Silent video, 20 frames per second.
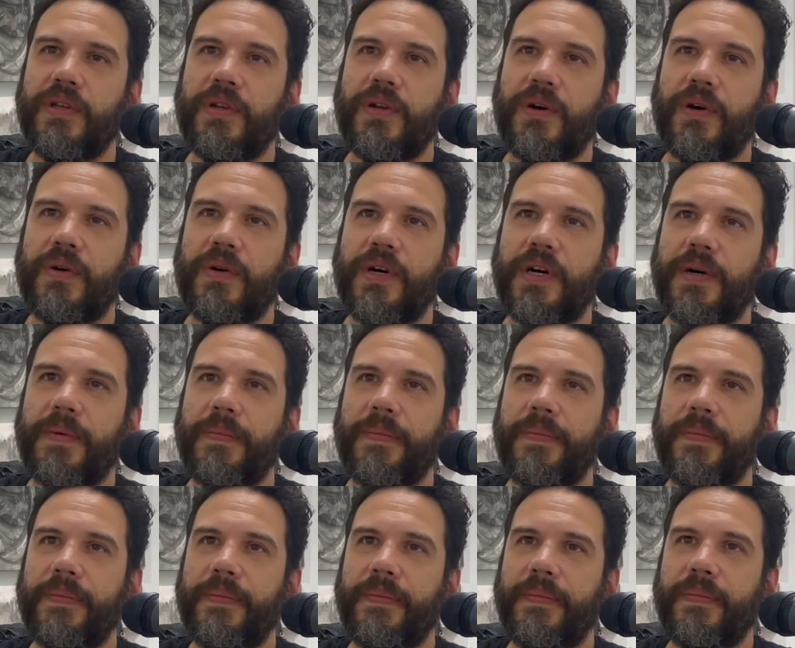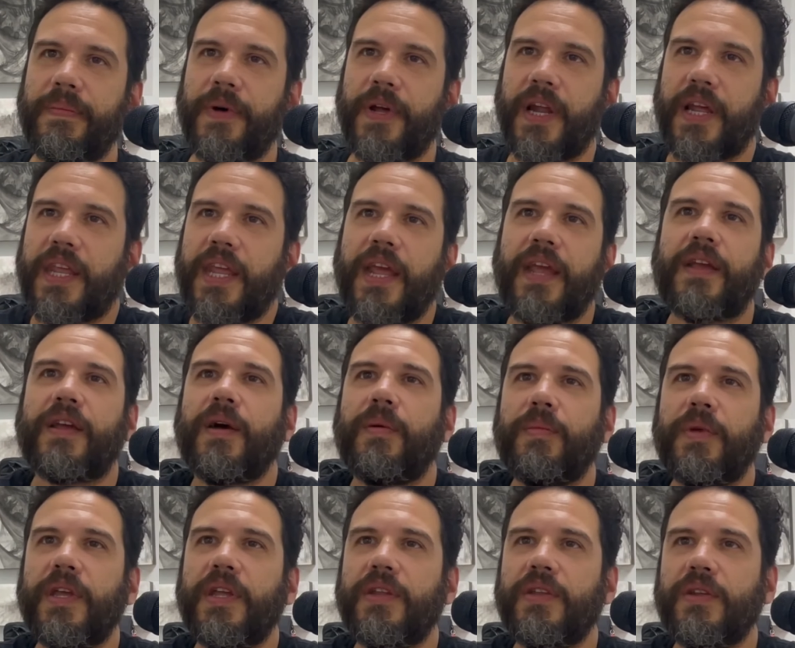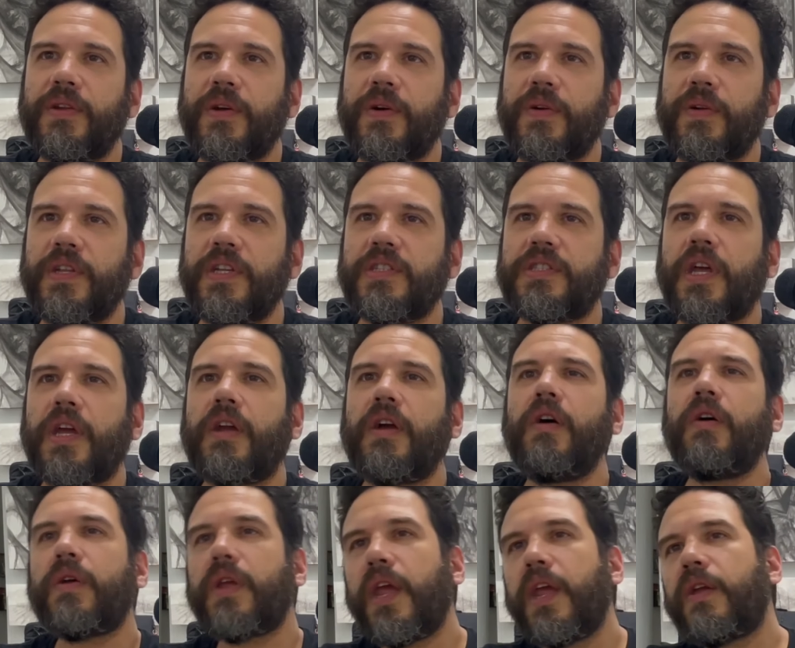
know, um, but I can't come in, you know. And he's like, okay,